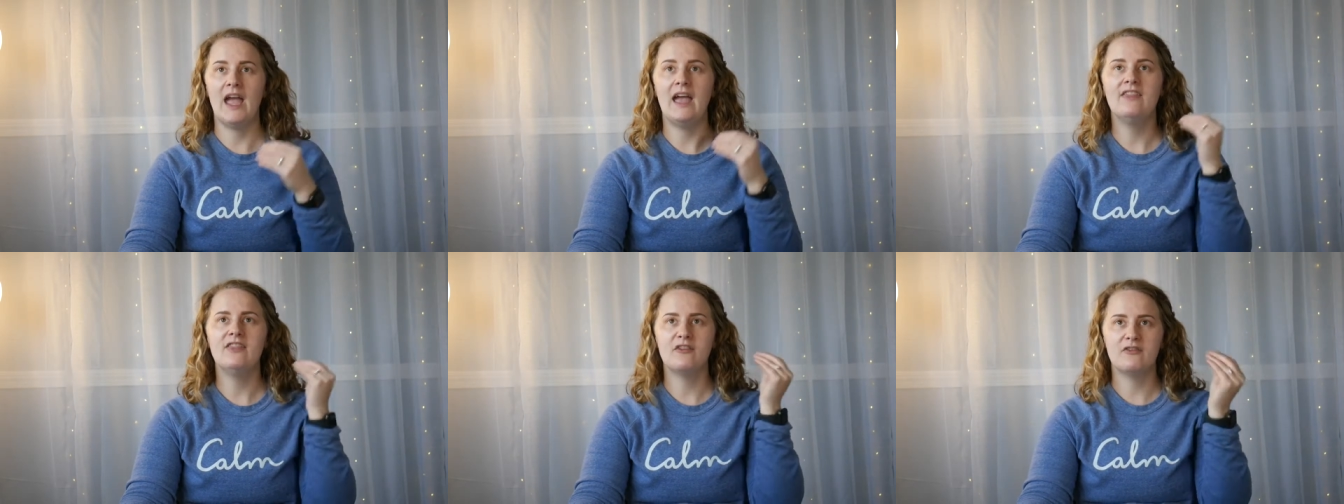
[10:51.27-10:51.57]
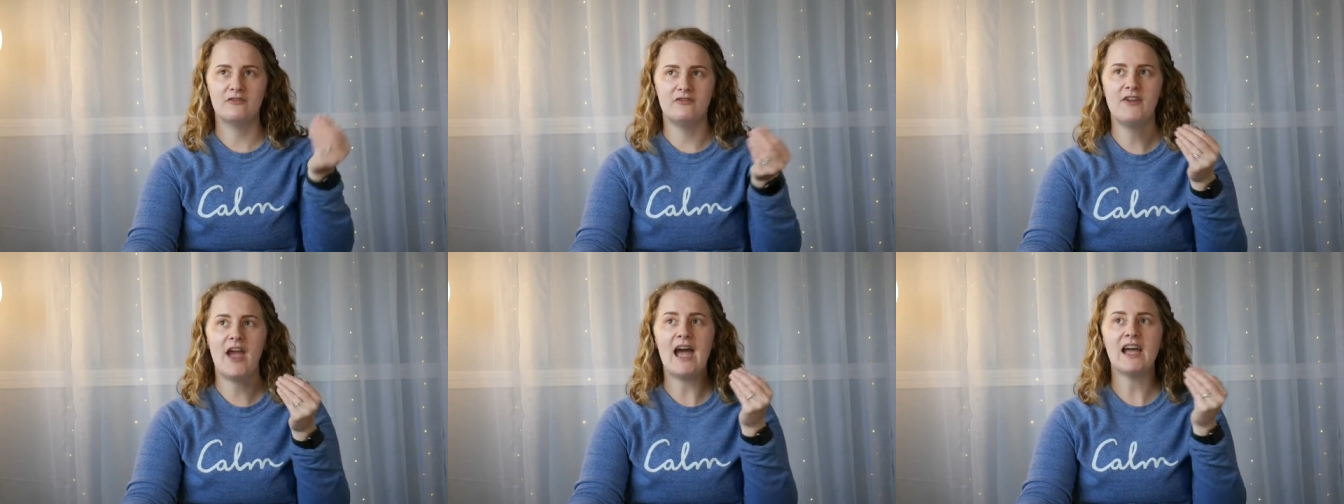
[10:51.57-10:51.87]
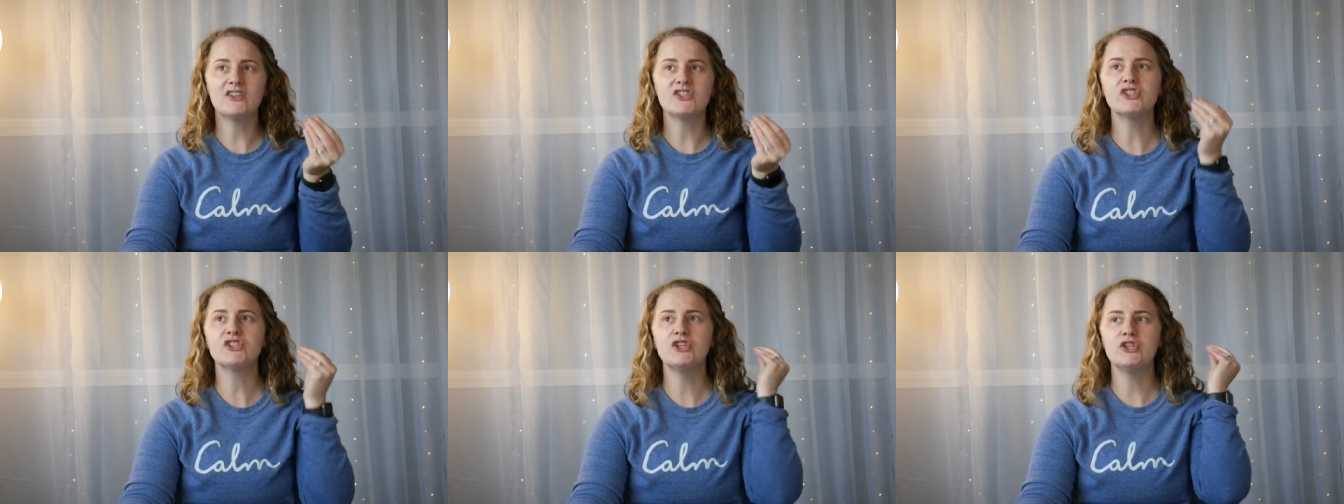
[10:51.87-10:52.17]
And the
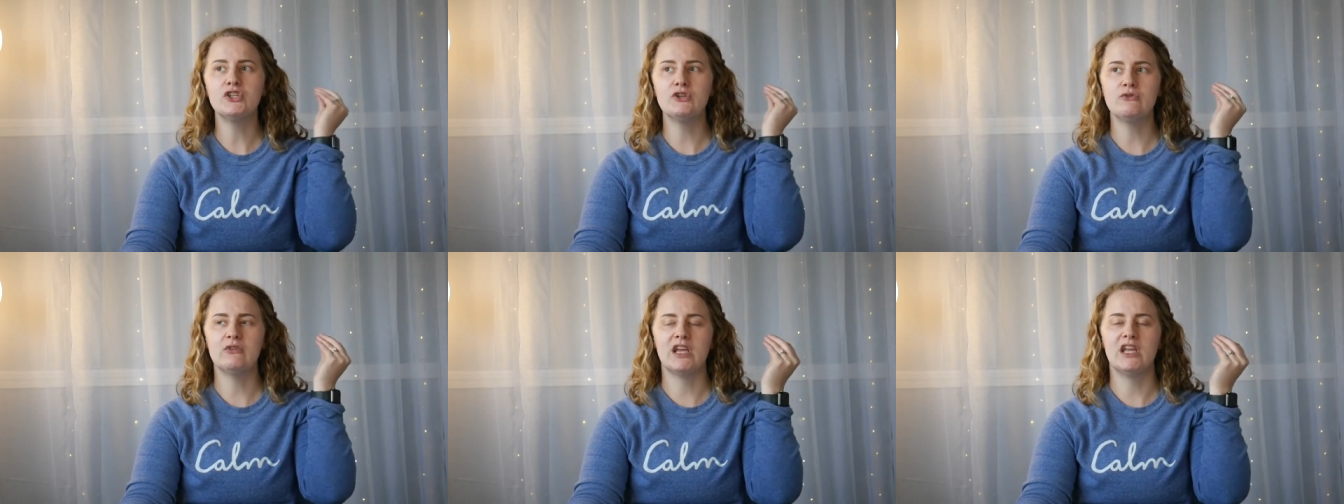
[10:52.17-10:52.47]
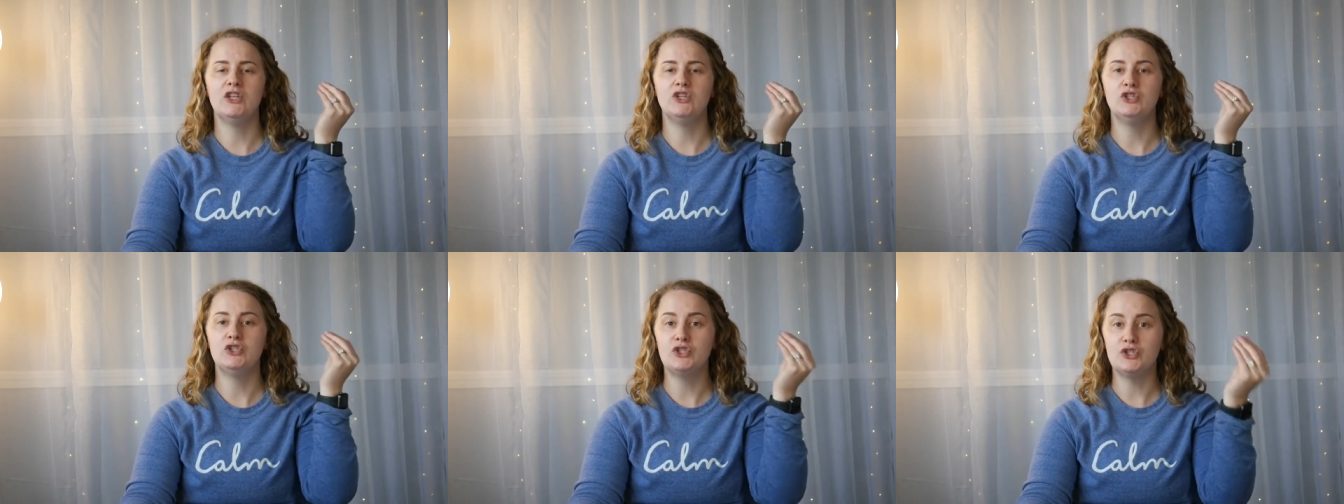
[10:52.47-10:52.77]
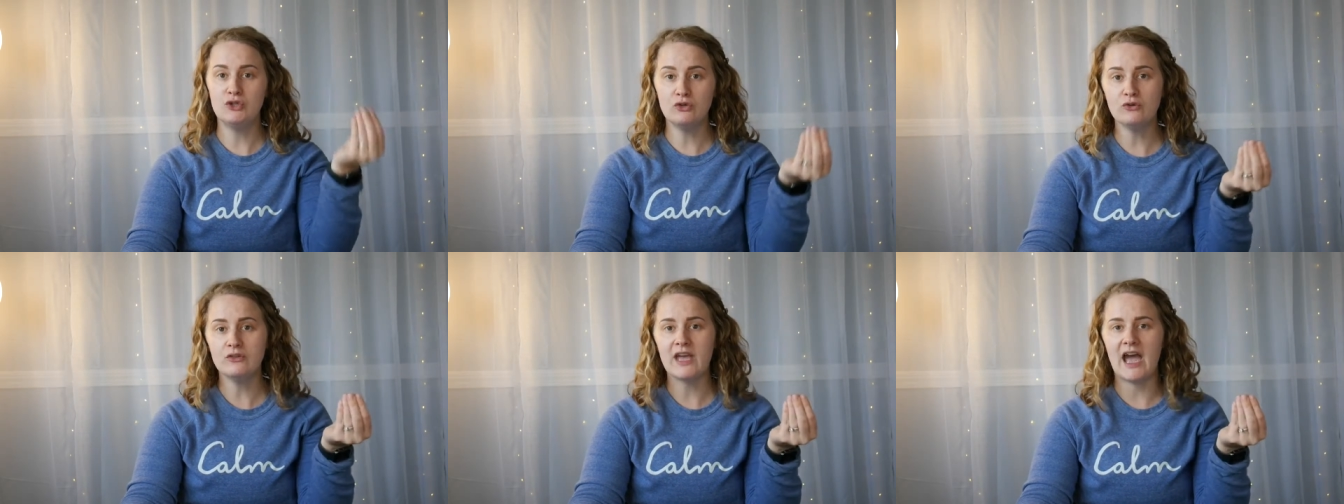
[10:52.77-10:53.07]
faster you can
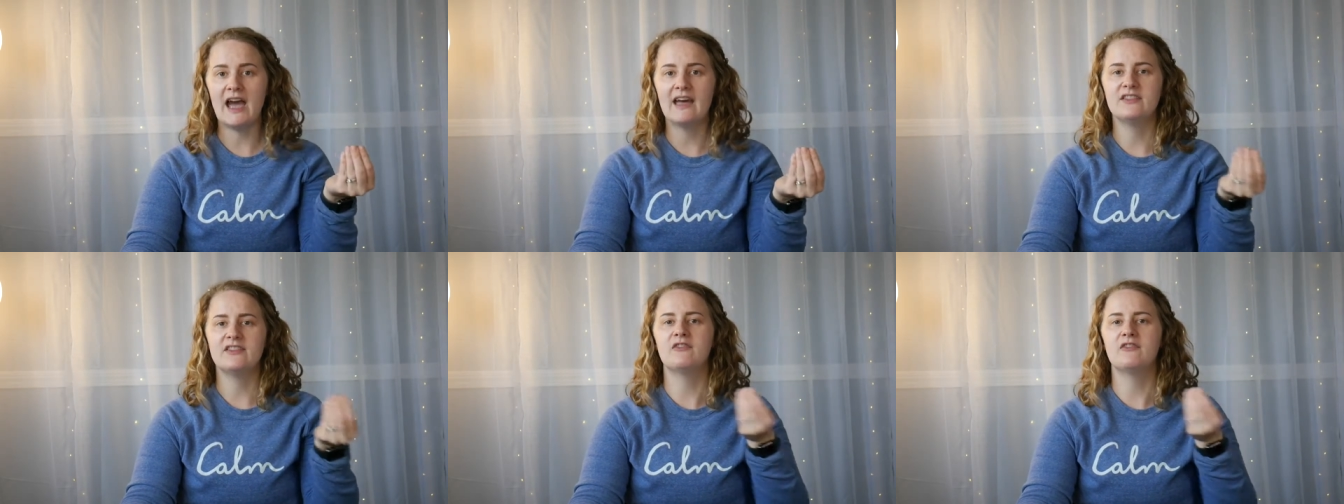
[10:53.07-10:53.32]
do that,